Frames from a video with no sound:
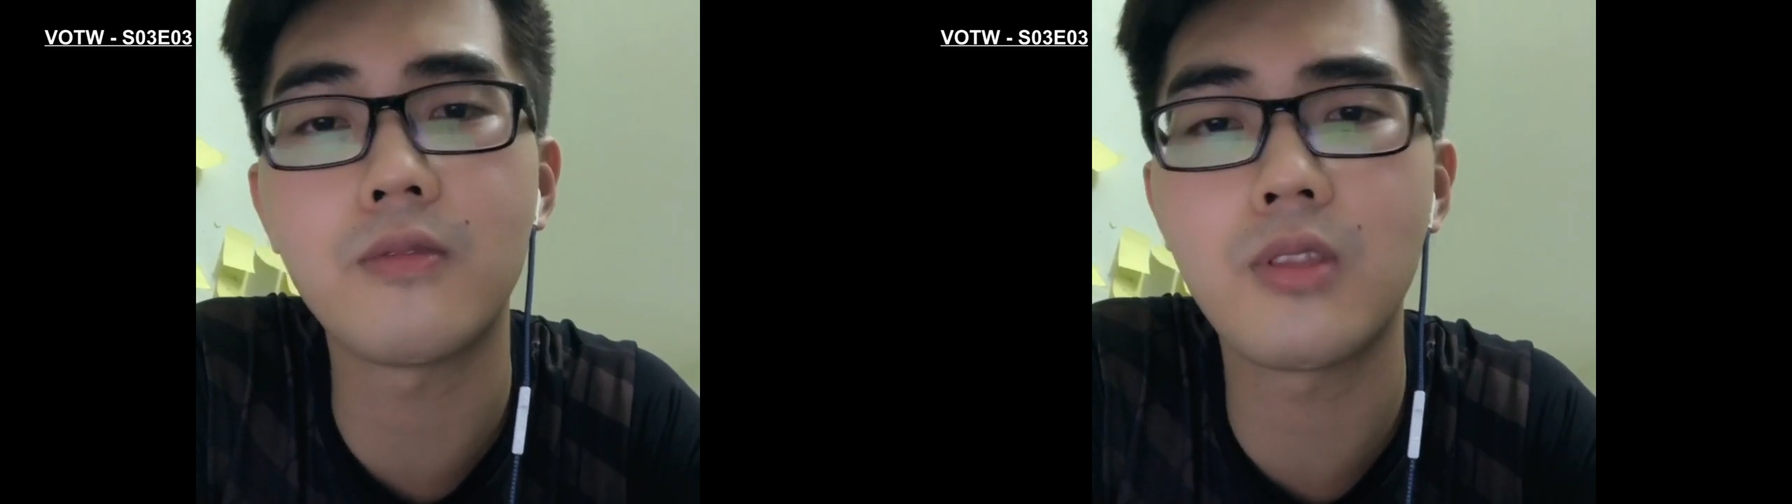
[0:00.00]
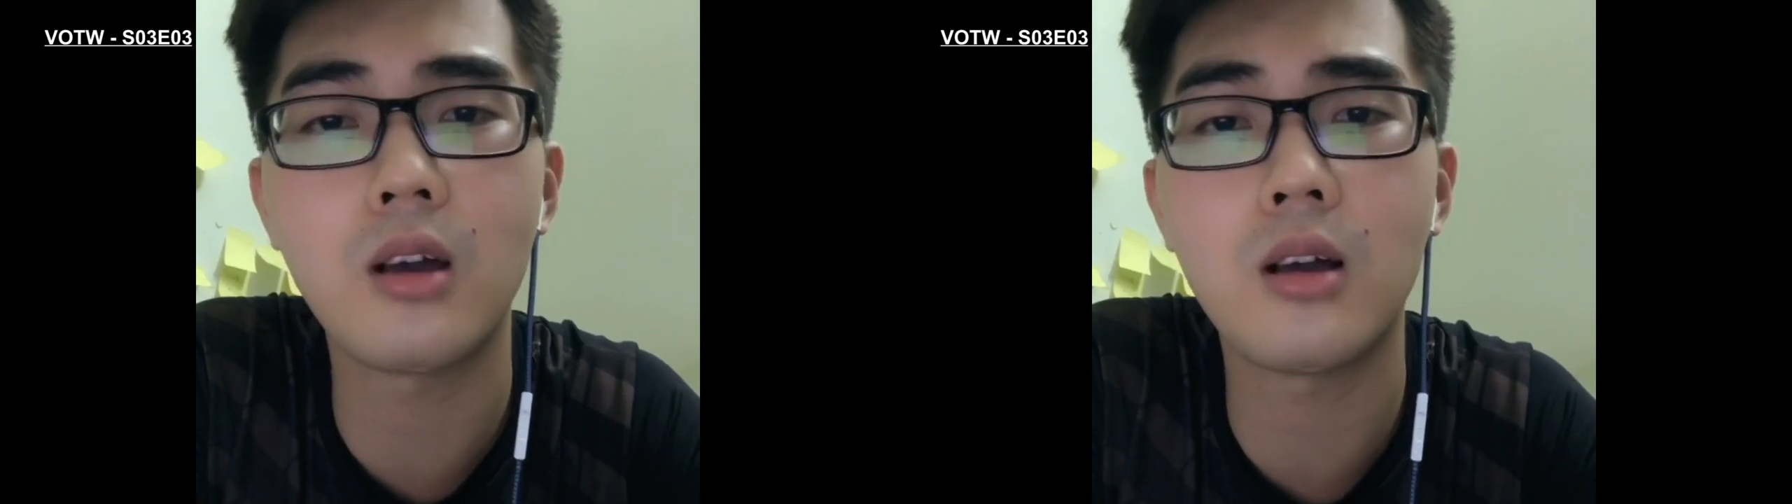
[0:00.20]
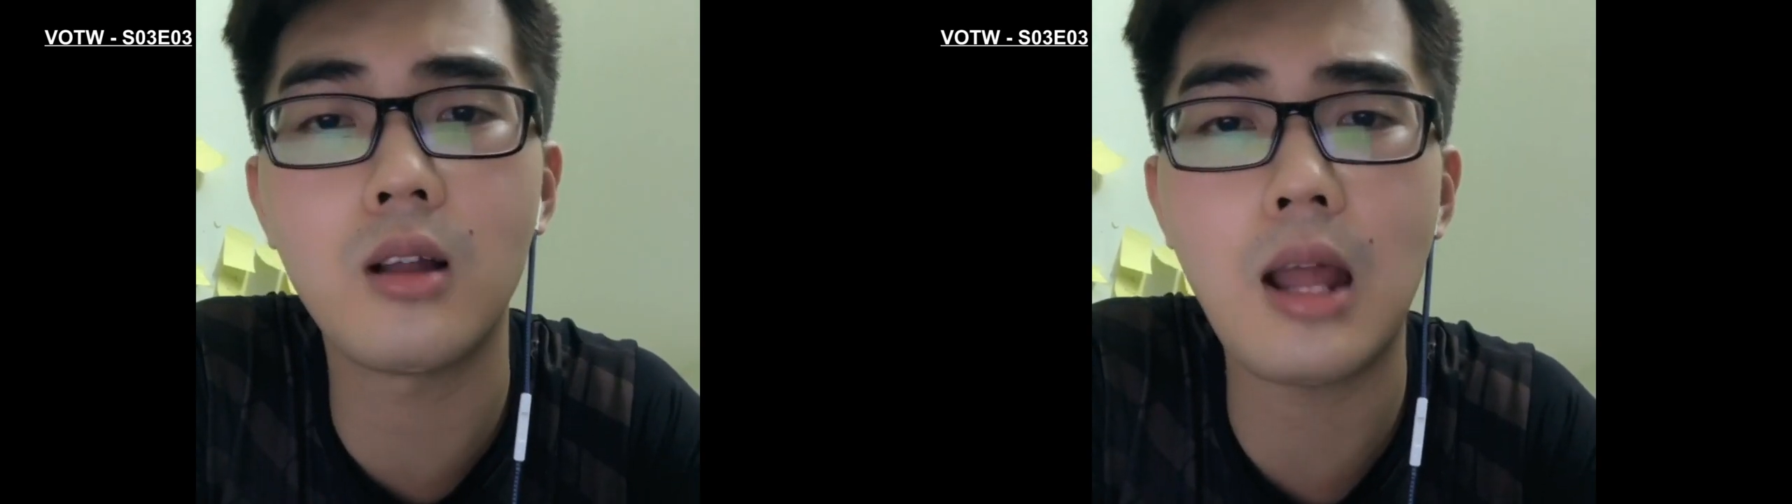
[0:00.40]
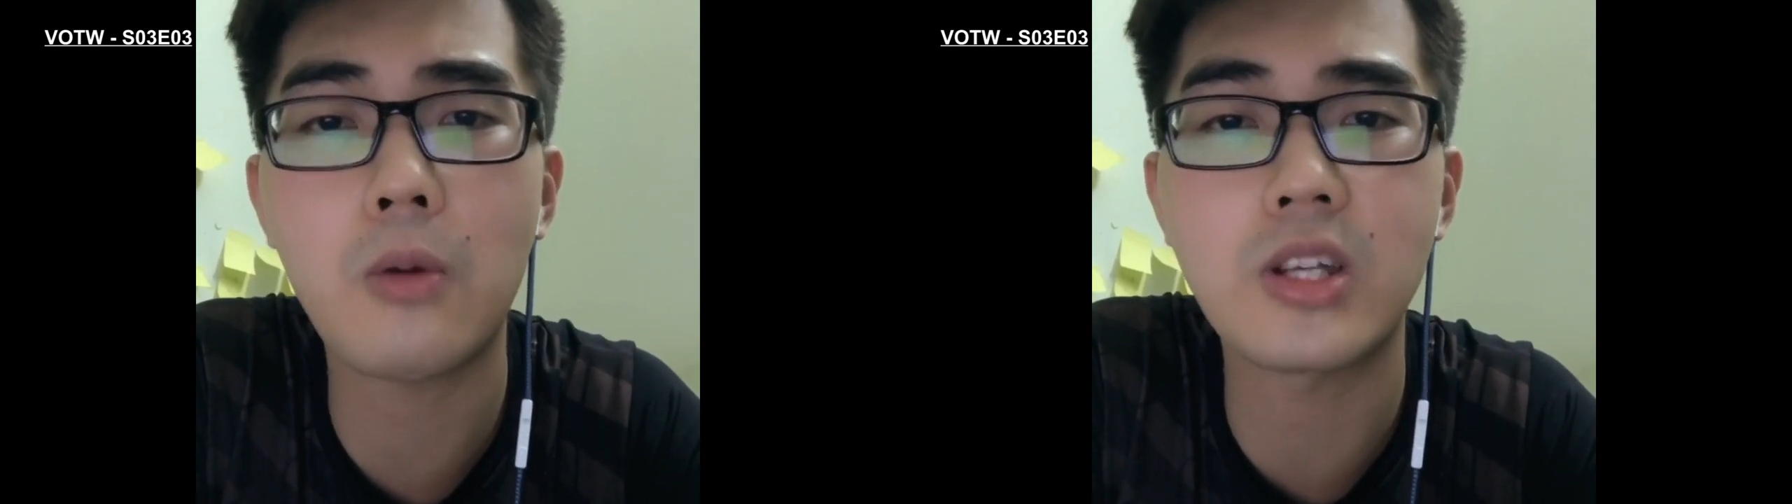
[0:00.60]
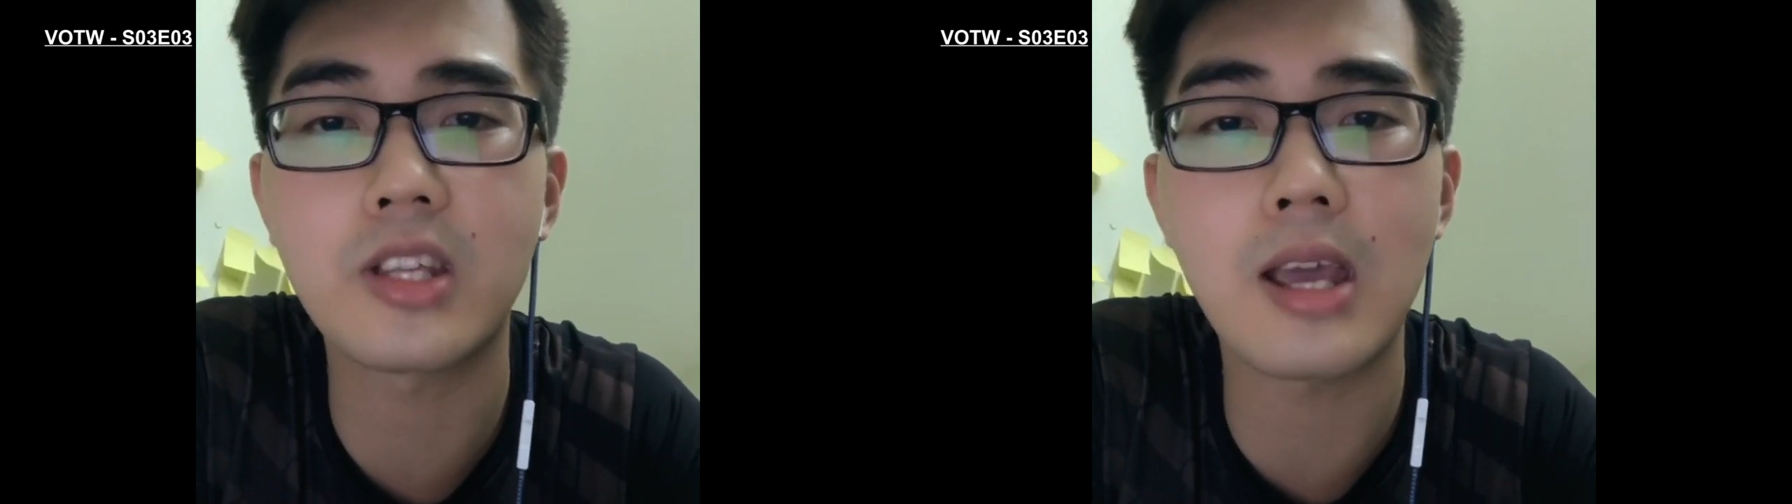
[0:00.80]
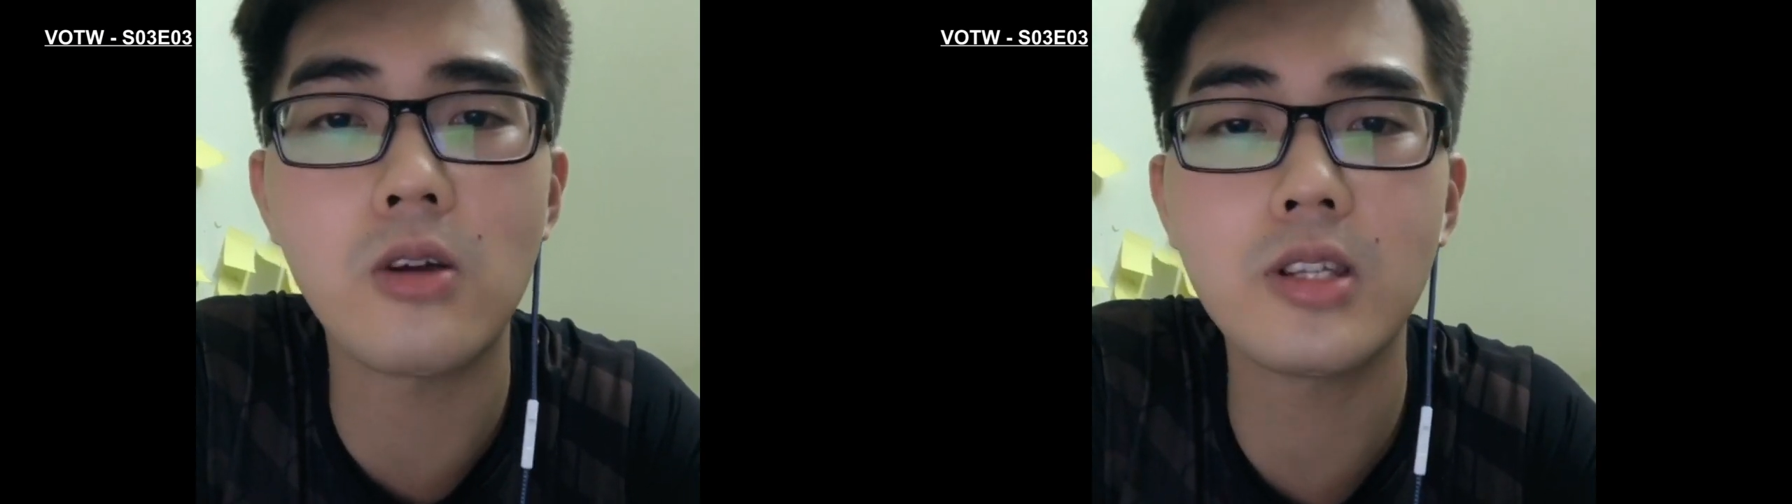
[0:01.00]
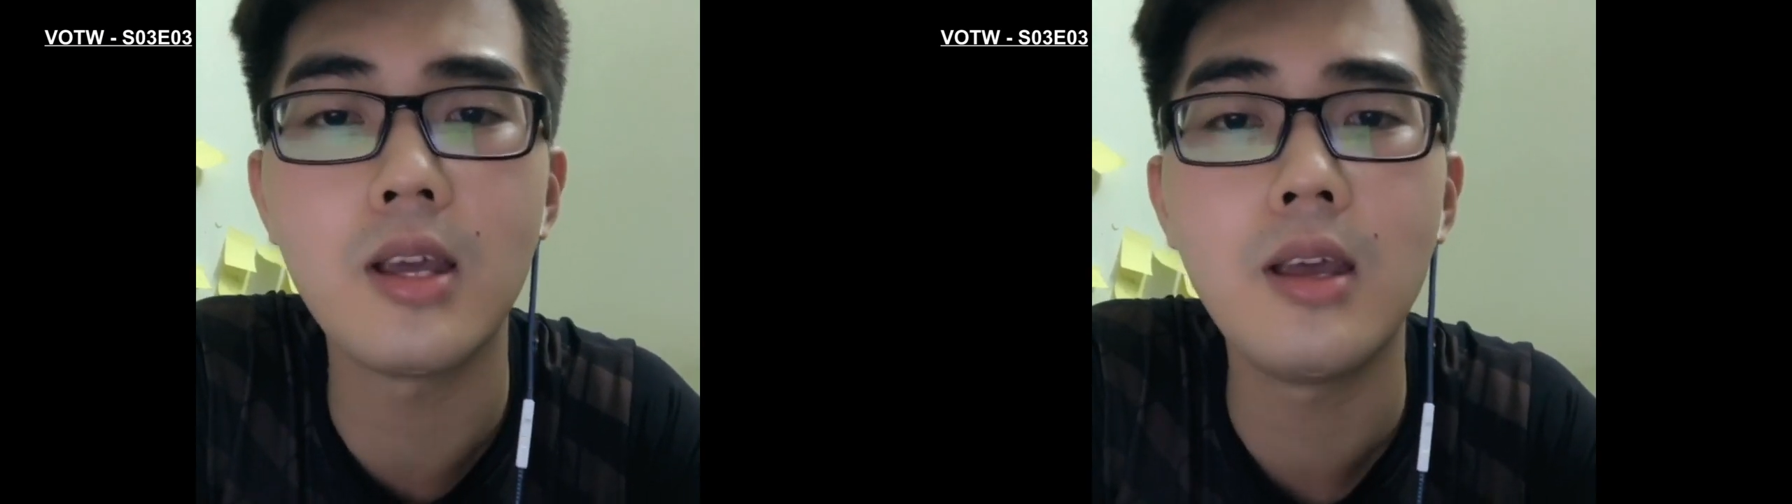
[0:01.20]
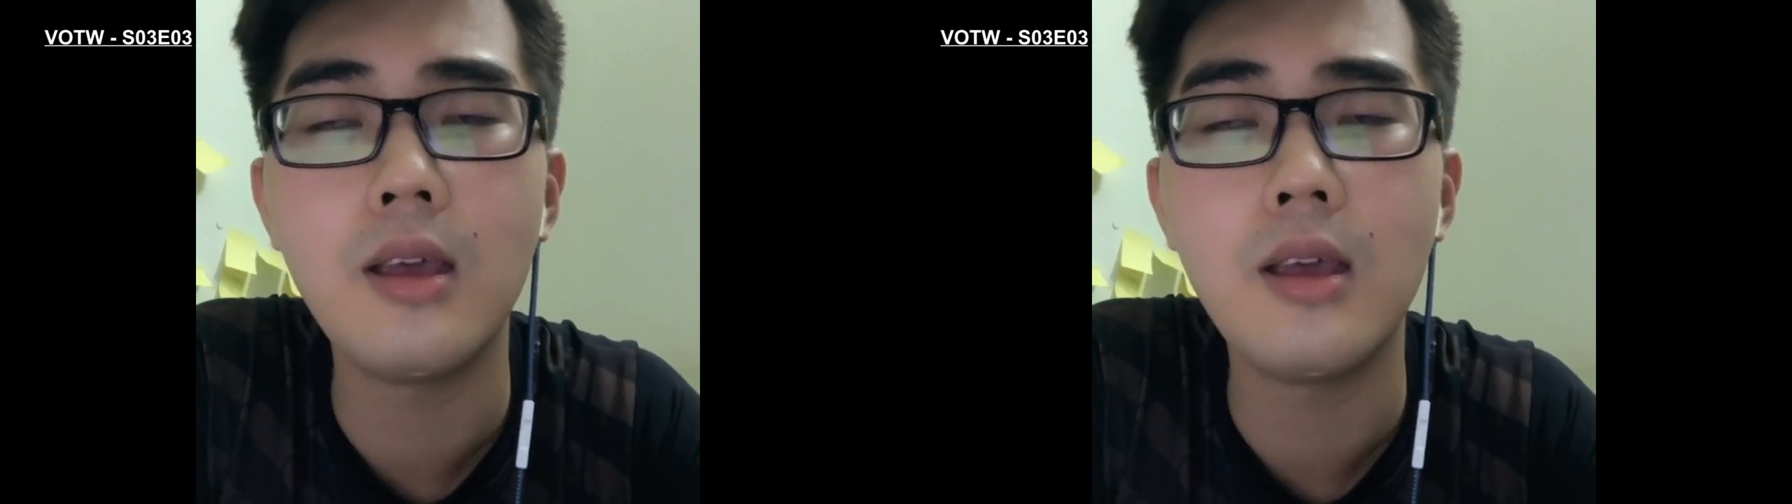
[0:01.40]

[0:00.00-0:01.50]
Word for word: the language skills,